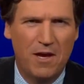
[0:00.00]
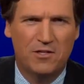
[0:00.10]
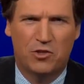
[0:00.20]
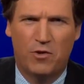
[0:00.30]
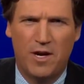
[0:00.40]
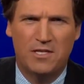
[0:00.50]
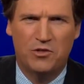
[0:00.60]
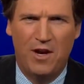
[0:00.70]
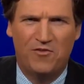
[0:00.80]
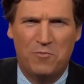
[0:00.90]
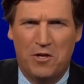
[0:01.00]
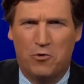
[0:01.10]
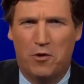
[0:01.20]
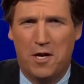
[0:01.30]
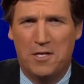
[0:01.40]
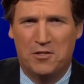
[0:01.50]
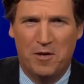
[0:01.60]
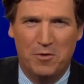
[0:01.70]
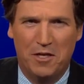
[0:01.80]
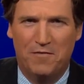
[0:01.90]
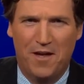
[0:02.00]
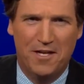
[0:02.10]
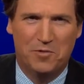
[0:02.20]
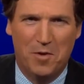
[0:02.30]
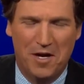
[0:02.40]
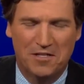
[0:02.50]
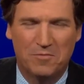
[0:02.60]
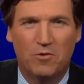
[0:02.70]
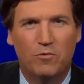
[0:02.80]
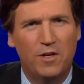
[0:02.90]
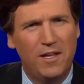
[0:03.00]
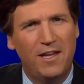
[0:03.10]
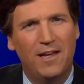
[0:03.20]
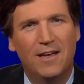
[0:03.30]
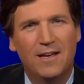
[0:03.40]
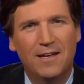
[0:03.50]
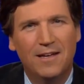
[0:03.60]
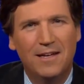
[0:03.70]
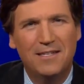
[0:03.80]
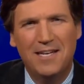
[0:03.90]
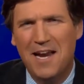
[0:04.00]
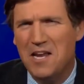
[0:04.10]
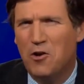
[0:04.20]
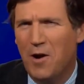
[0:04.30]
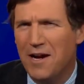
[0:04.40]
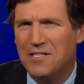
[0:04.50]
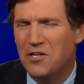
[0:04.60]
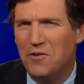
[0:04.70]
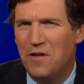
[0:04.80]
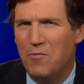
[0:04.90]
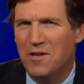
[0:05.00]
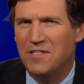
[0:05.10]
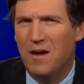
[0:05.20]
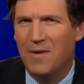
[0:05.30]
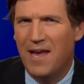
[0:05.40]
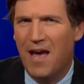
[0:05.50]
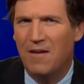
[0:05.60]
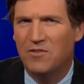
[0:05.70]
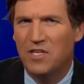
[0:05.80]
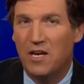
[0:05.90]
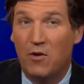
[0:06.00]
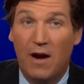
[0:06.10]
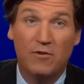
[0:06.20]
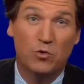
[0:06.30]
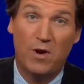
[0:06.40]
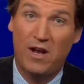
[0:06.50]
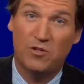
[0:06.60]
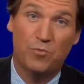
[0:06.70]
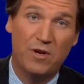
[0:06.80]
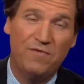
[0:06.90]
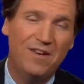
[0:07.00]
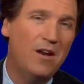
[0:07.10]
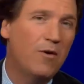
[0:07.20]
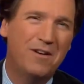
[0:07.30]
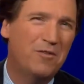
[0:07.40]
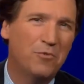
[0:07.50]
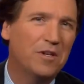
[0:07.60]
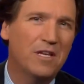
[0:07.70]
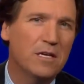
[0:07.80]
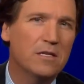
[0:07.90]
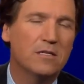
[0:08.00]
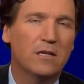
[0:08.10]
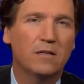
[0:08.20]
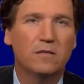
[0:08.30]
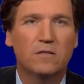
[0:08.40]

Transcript: That's crazy. You'd have to be crazy to believe that's possible. Really? Is it any crazier than what's coming out of, say, your average White House briefing? No, it, it really isn't.